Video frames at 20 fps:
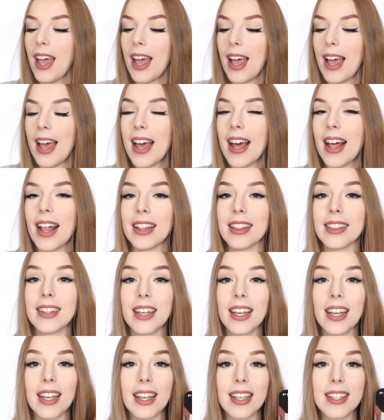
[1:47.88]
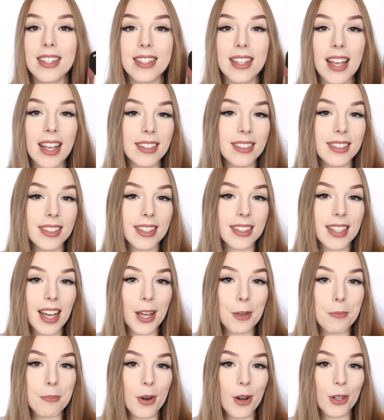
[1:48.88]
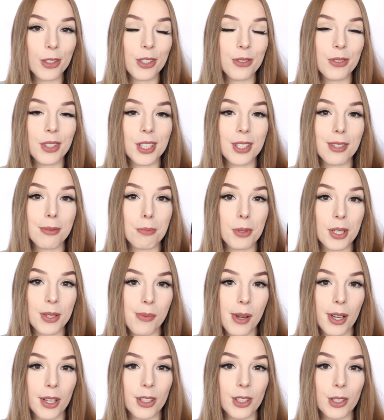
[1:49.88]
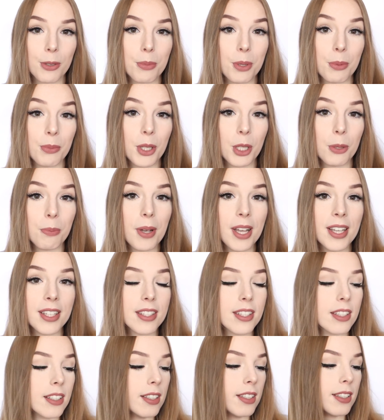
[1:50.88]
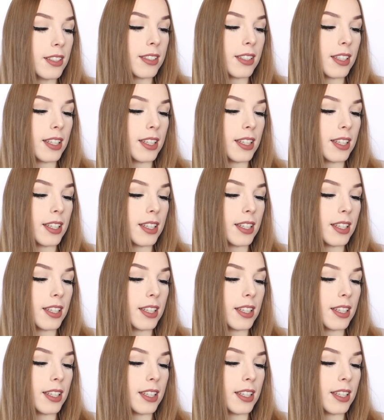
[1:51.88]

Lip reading: And the set that I bought of these Prismacolor Premier pencils